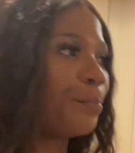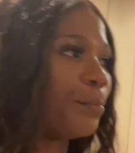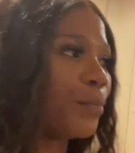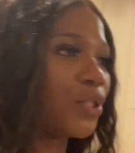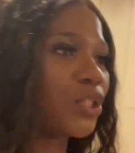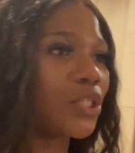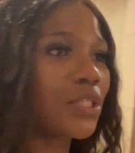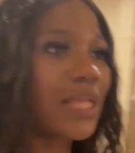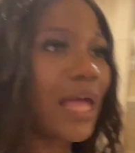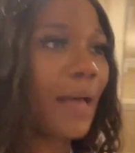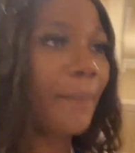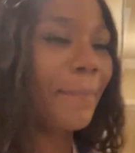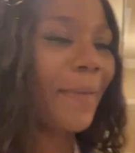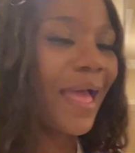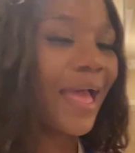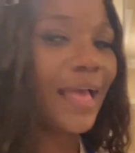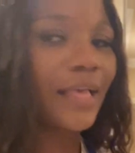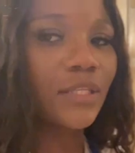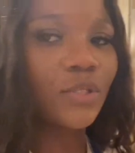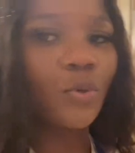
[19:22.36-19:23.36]
we just got
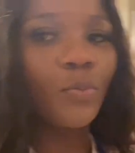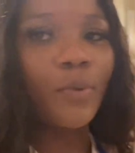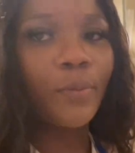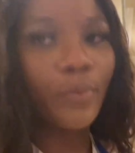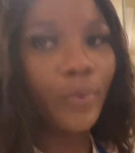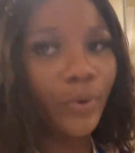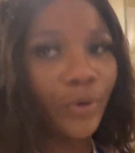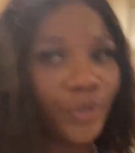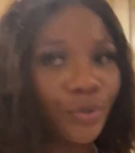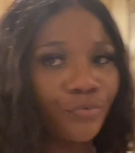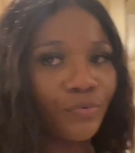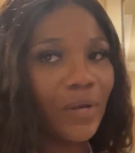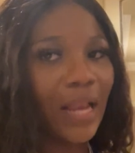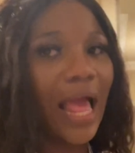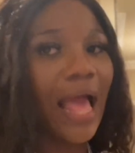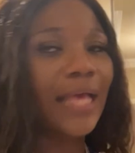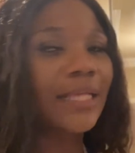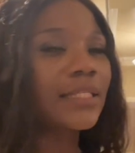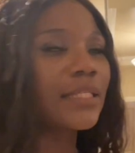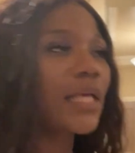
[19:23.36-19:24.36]
back, so maybe we're gonna
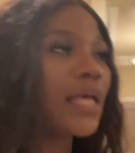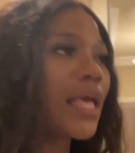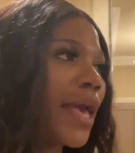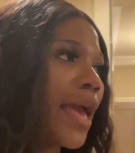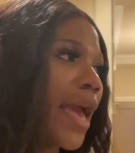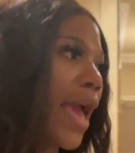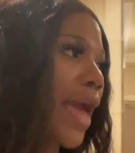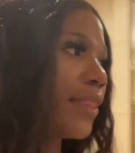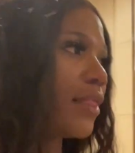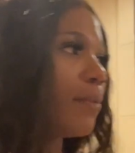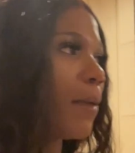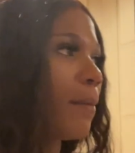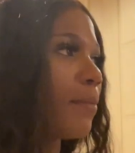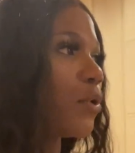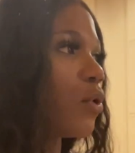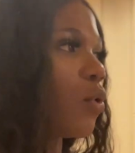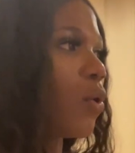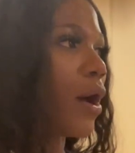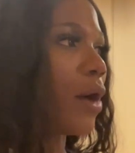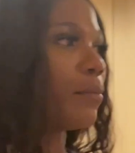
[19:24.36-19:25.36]
relax and then probably
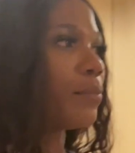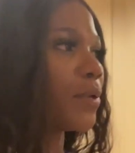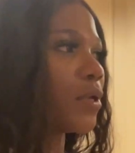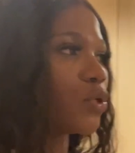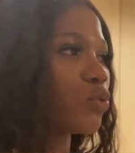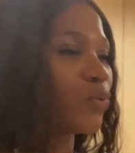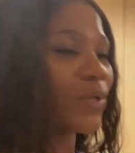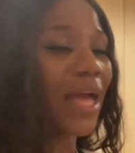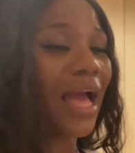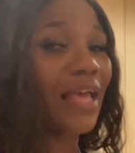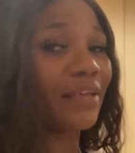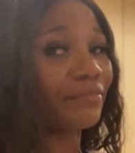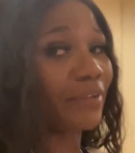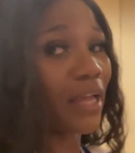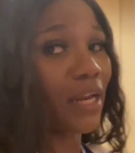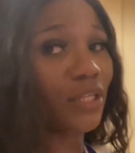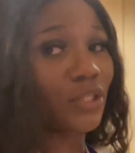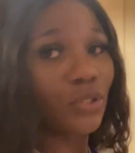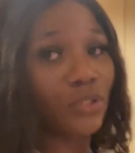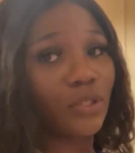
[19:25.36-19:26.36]
go out because we got
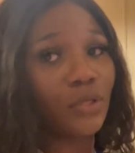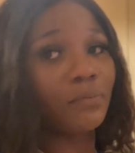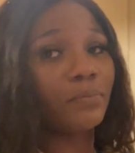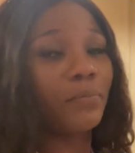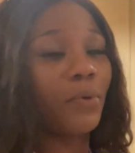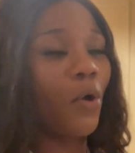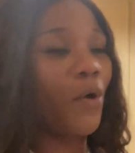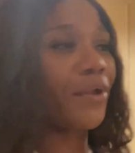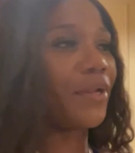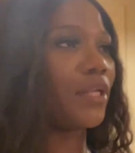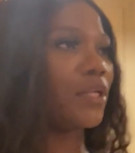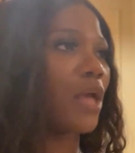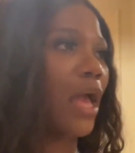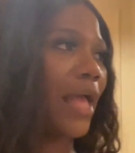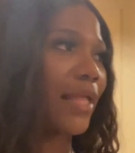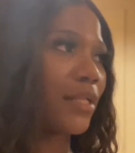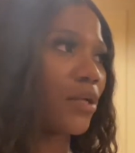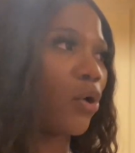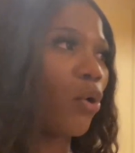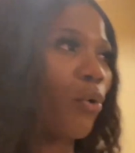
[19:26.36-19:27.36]
invited to some party at
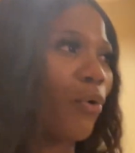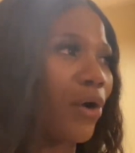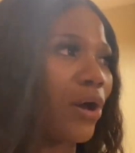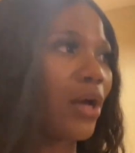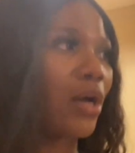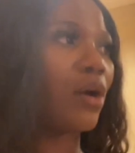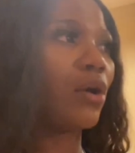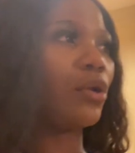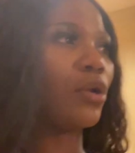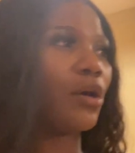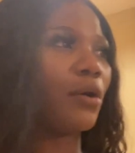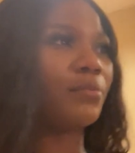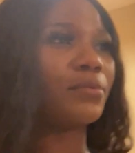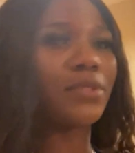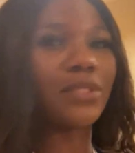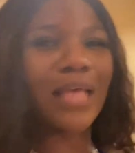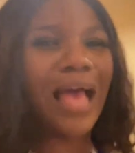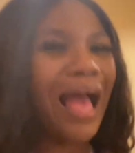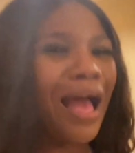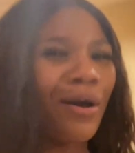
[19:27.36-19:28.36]
4 o'clock
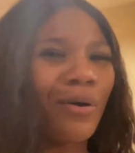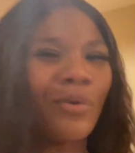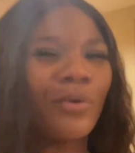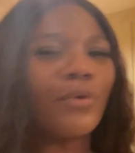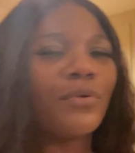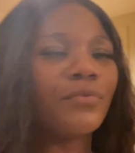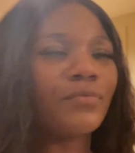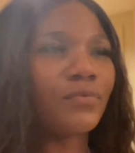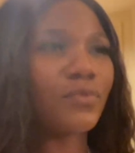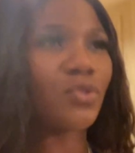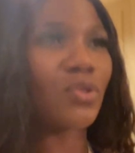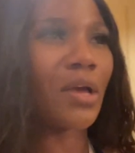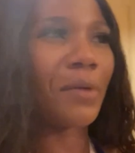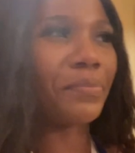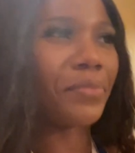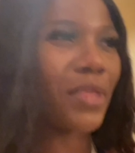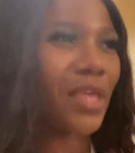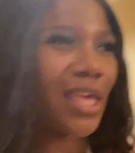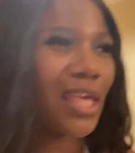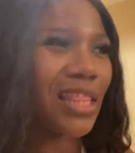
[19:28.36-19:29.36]
towel. So I'm
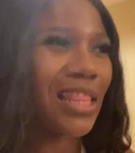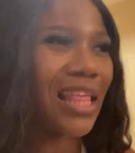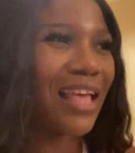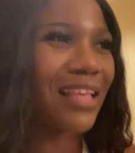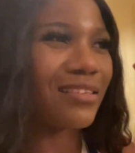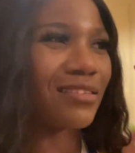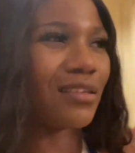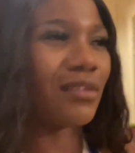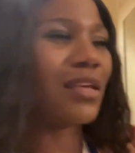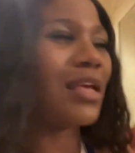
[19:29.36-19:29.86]
thinking that's